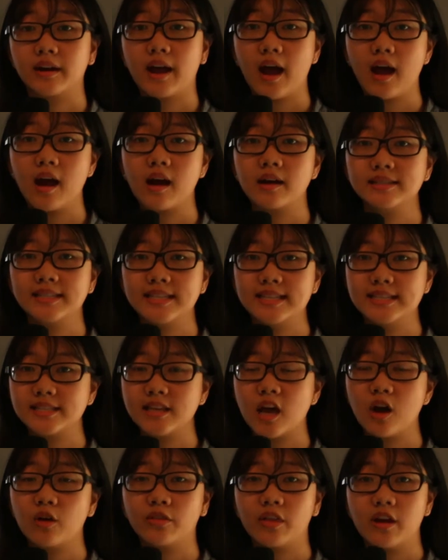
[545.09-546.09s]
CAR T
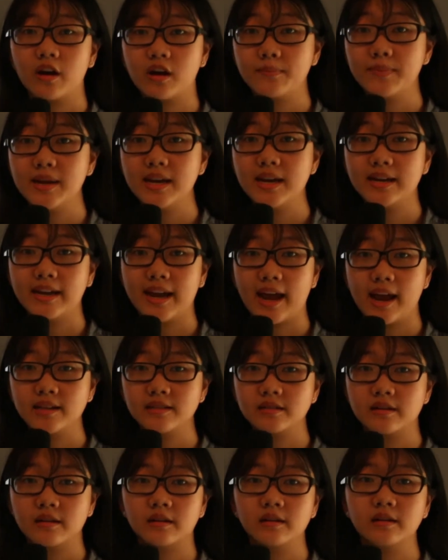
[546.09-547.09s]
cell therapy in
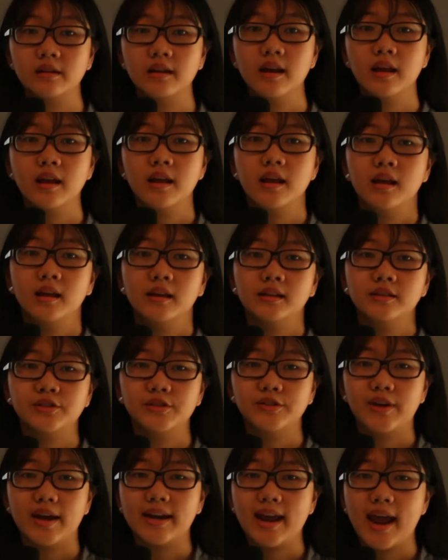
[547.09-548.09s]
cancer.
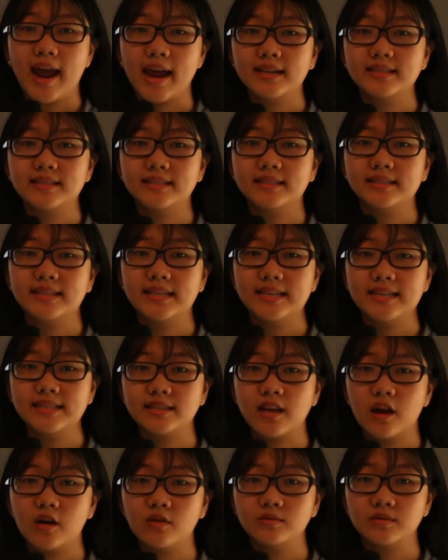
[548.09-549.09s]
To enhance T
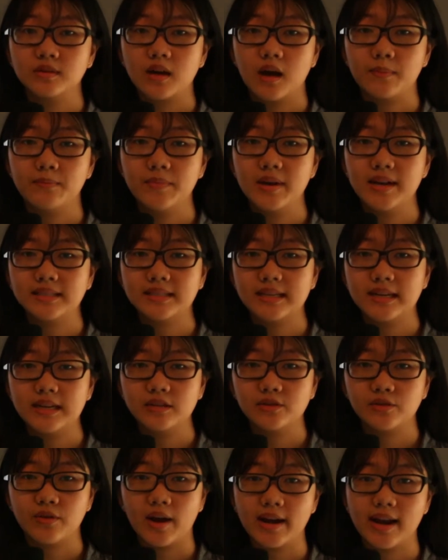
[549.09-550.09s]
cells'
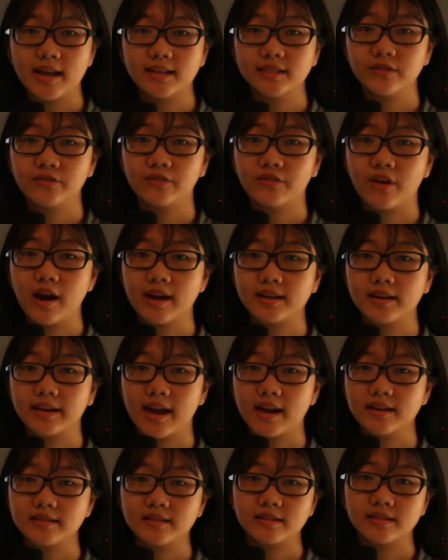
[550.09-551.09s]
ability to identify
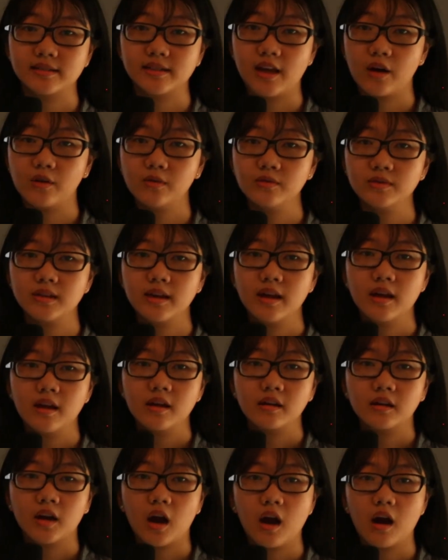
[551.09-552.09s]
cancer cells,
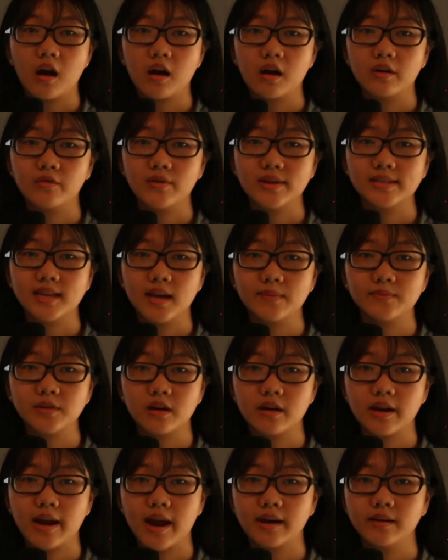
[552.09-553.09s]
CAR
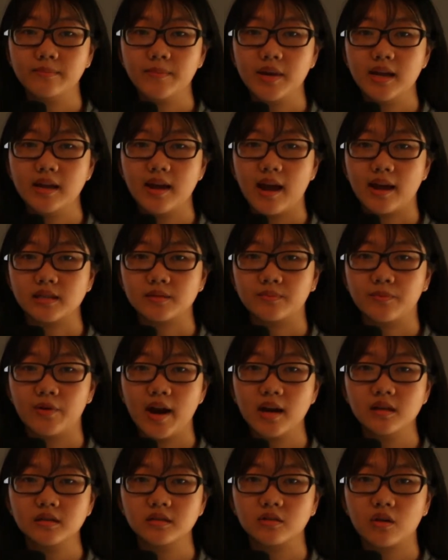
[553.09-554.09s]
receptor can be
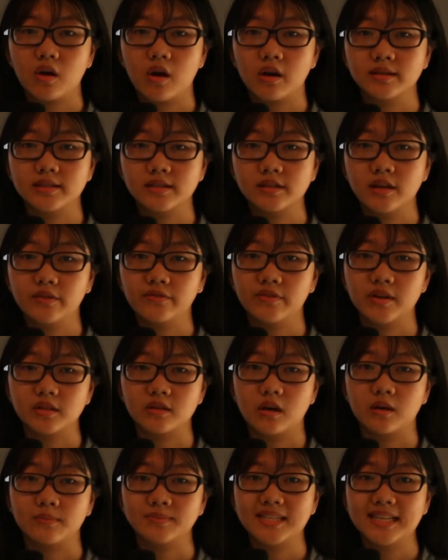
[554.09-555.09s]
expressed on the
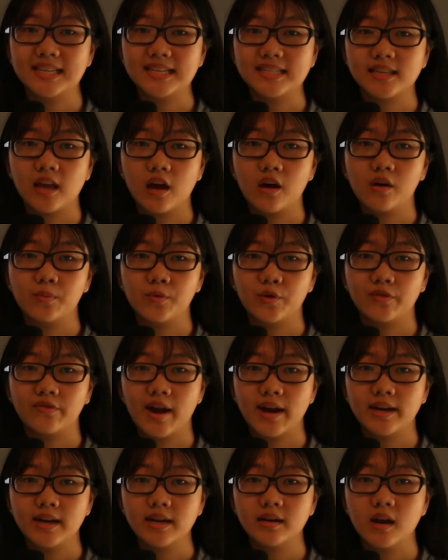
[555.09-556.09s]
surface of T cell,
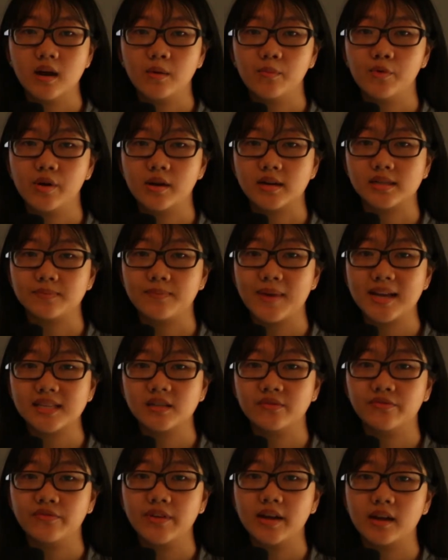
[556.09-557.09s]
providing them with a
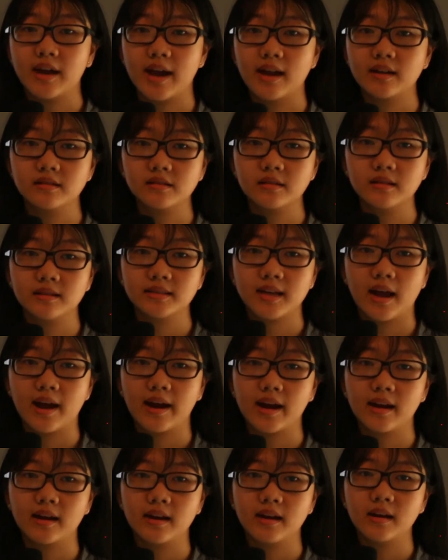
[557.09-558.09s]
specific cancer
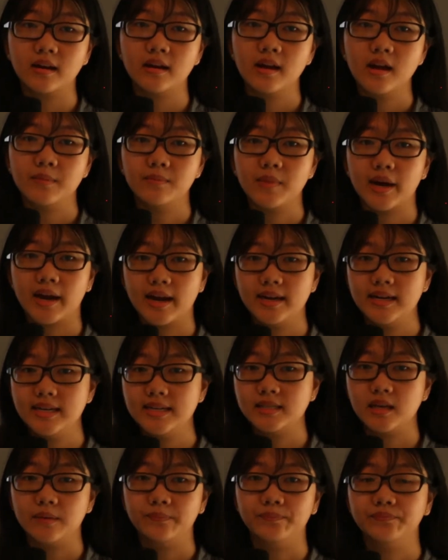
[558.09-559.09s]
targeting
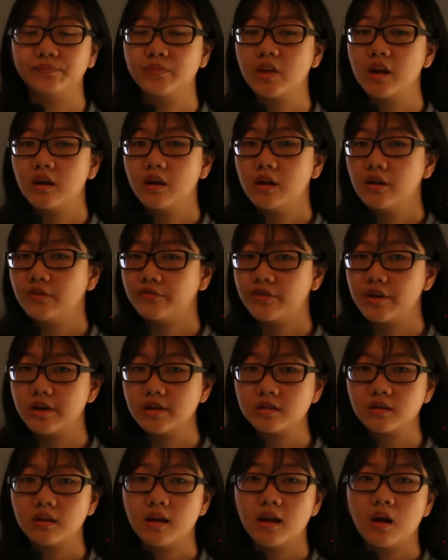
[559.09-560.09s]
mechanism.
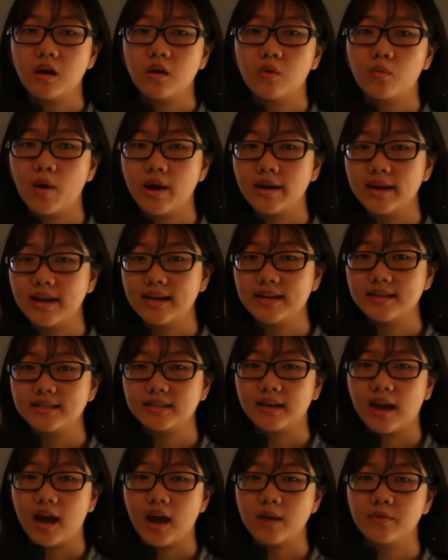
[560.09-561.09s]
First, what
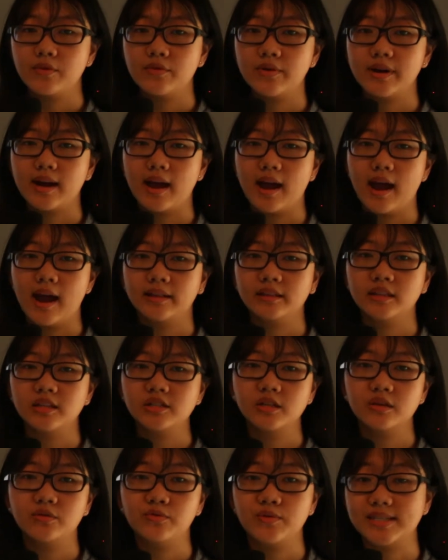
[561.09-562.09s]
is chimeric
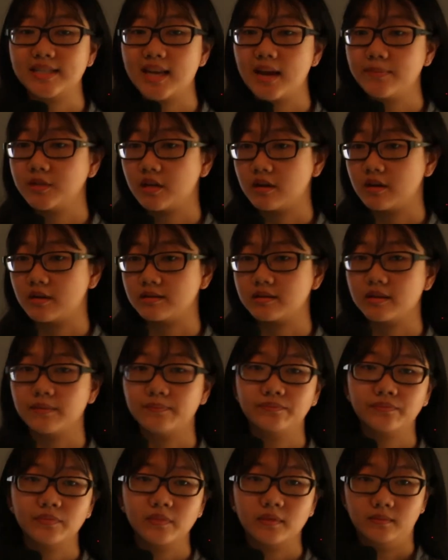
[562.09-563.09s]
antigen receptors?
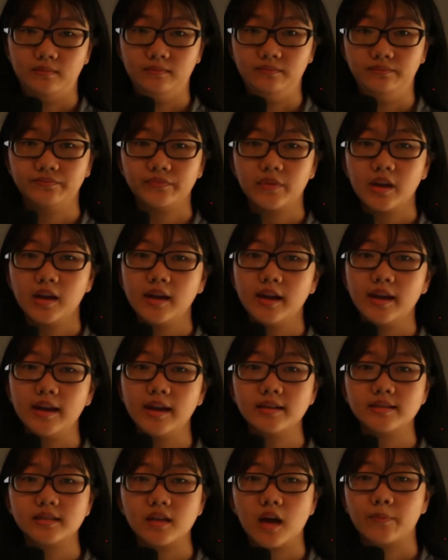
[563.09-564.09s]

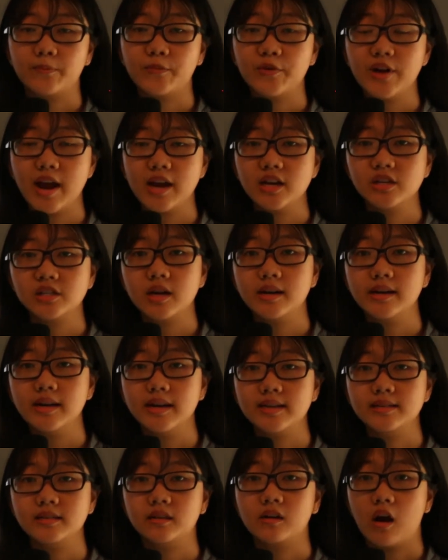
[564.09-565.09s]
Its abbreviation
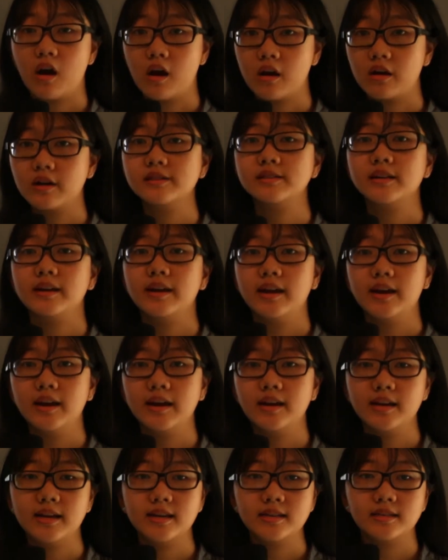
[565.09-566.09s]
is CARs.
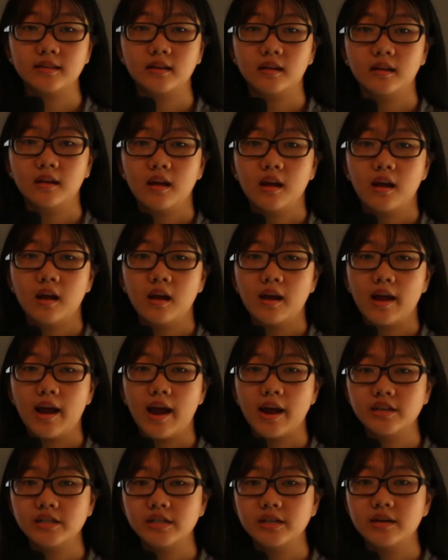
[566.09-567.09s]
It is
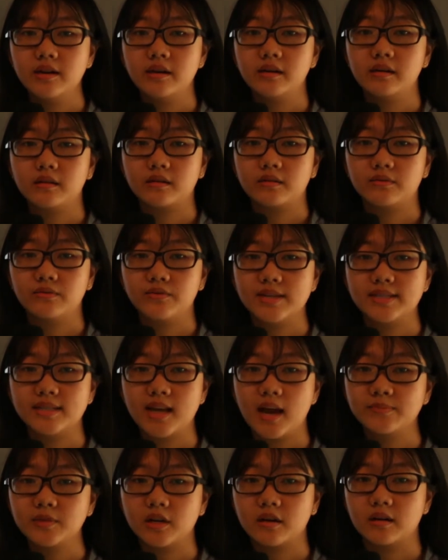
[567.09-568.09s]
engineered
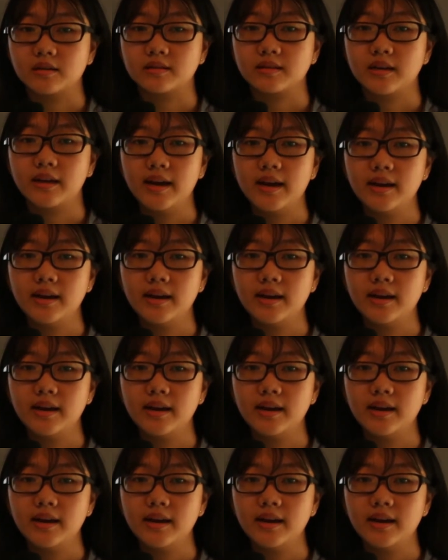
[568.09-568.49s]
receptors.